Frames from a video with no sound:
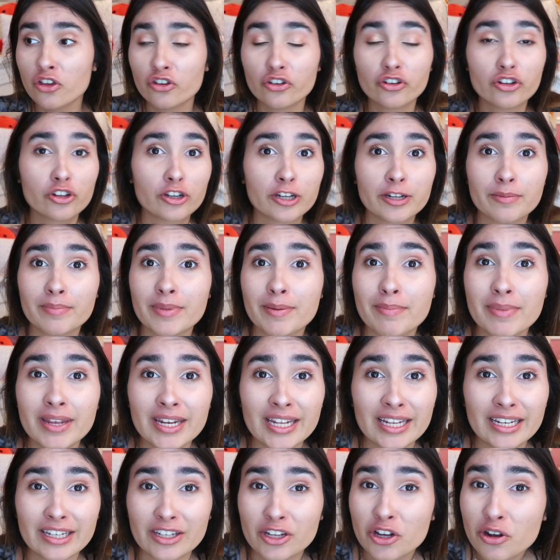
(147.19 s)
you're going to be
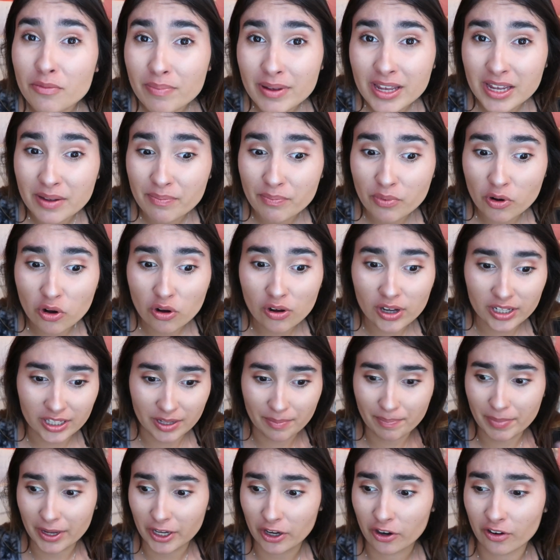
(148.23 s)
meeting new people. It's
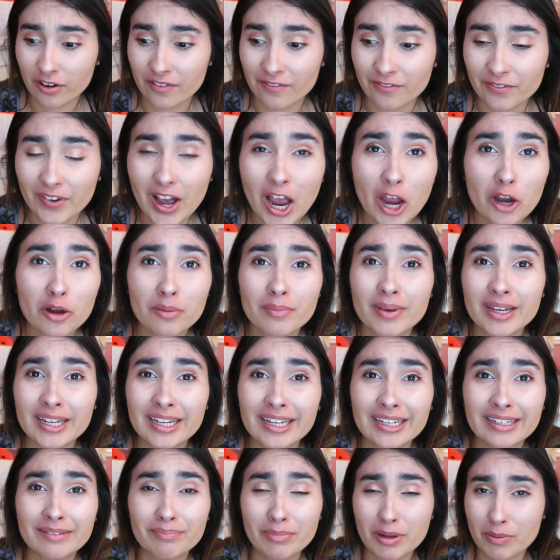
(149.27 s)
a bigger
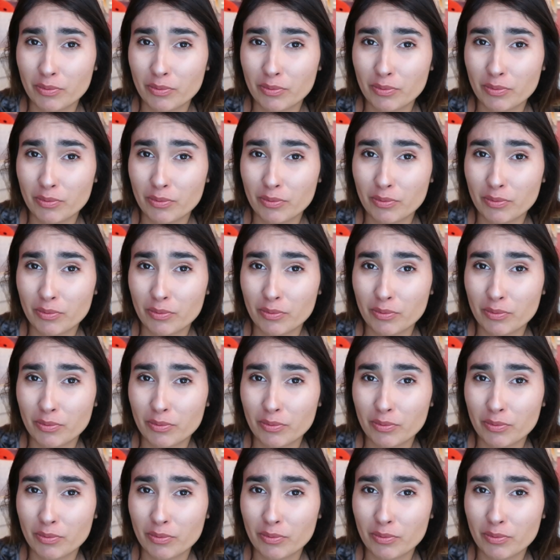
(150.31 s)
environment.